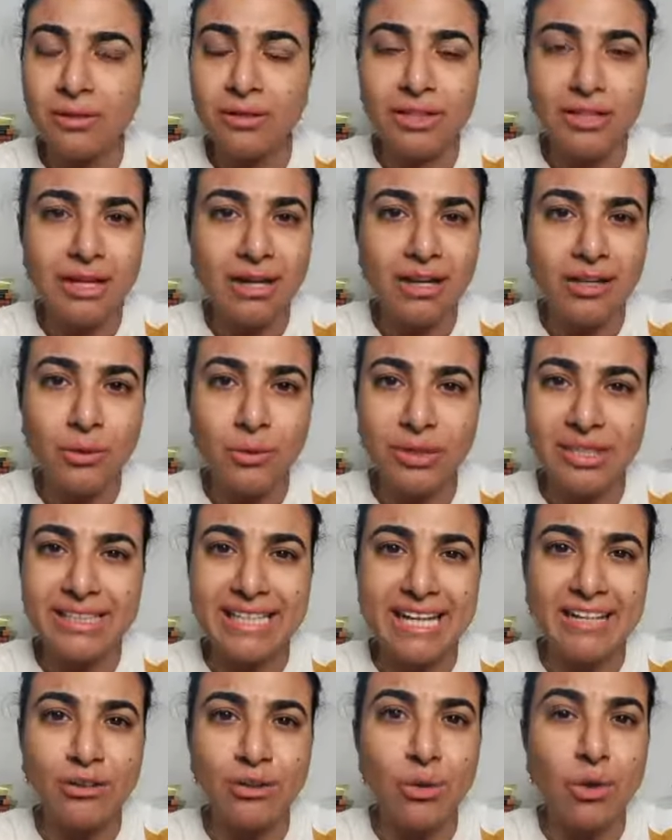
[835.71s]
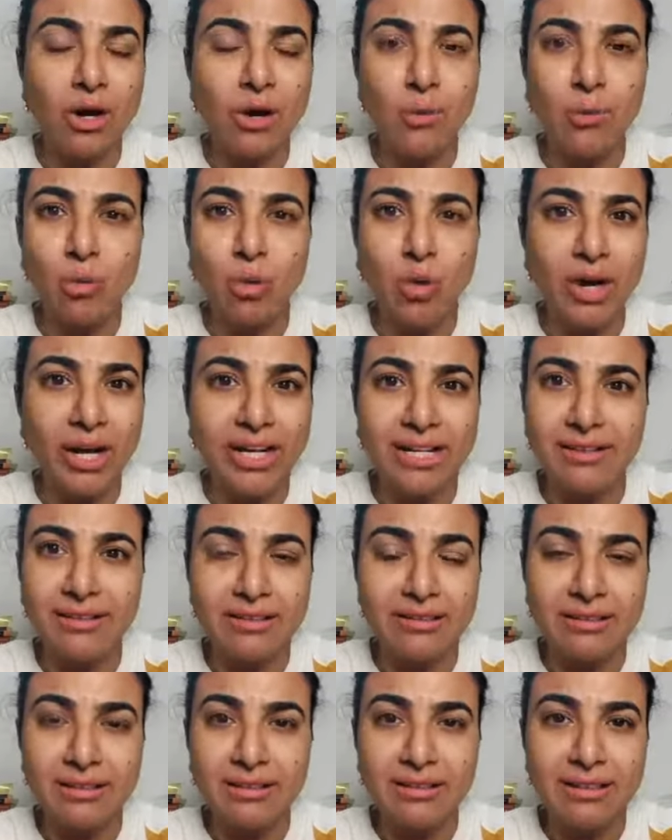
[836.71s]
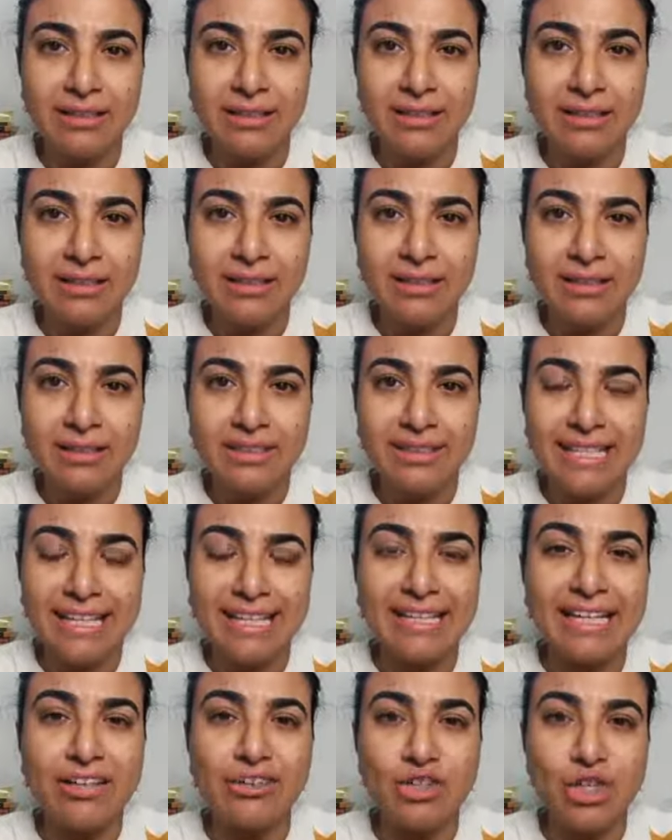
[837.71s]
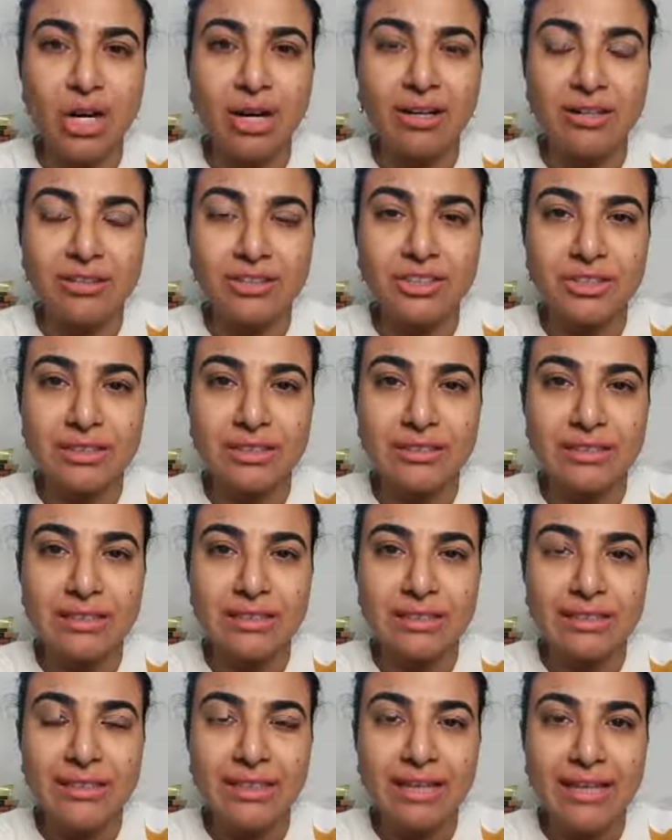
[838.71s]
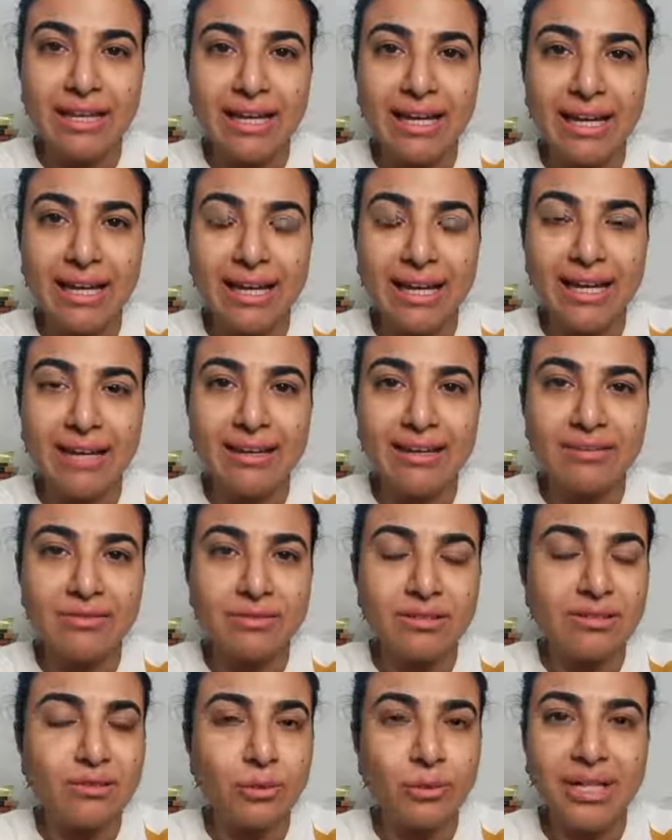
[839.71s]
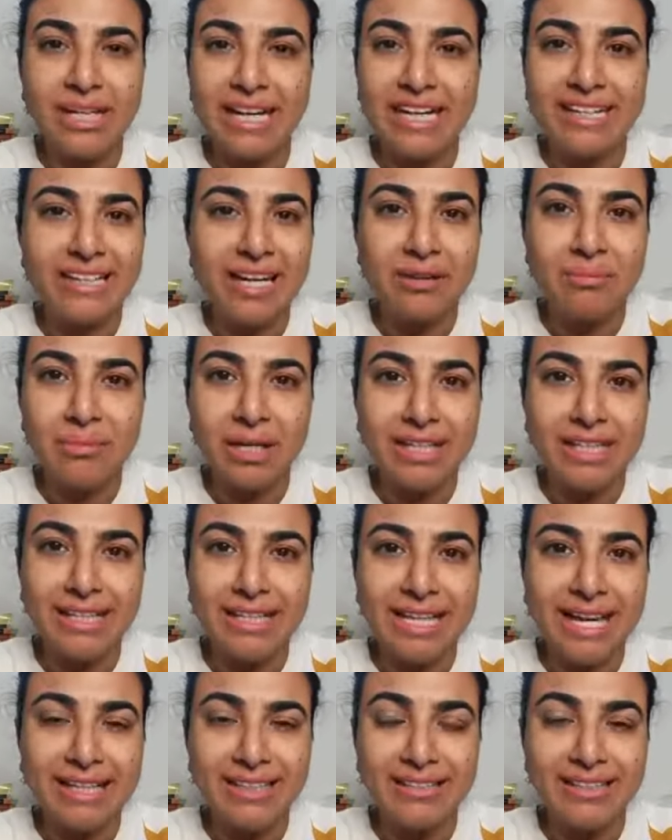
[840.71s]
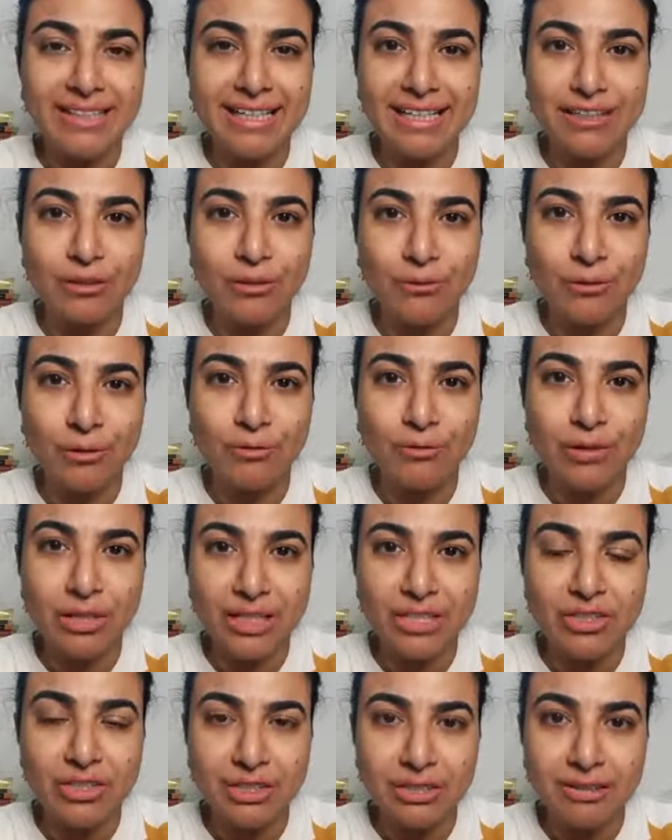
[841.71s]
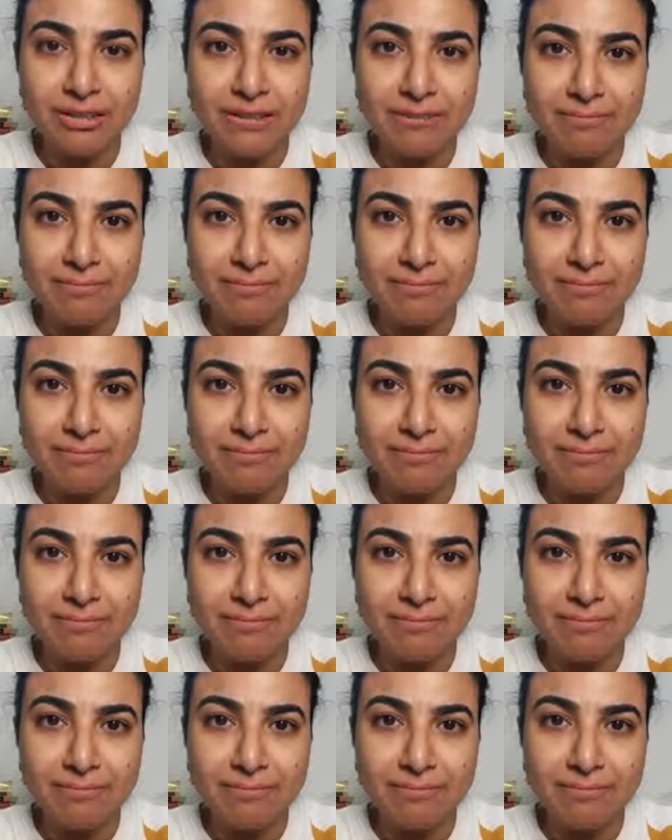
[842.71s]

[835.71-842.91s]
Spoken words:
Yeah, we tend to avoid taking charge and we let our money die the death of inflation.